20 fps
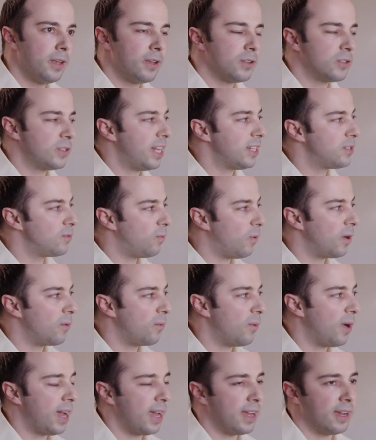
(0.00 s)
So that's one
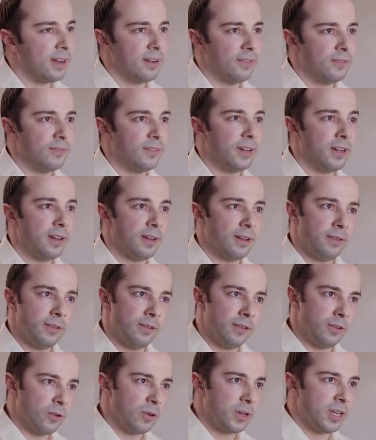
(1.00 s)
way of
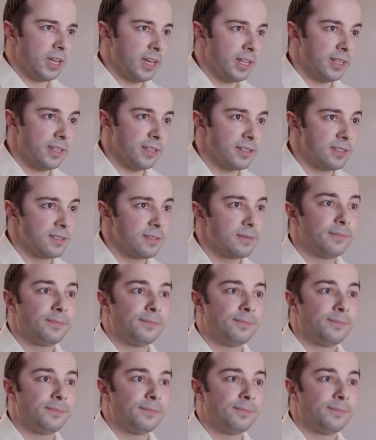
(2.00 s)
looking at this.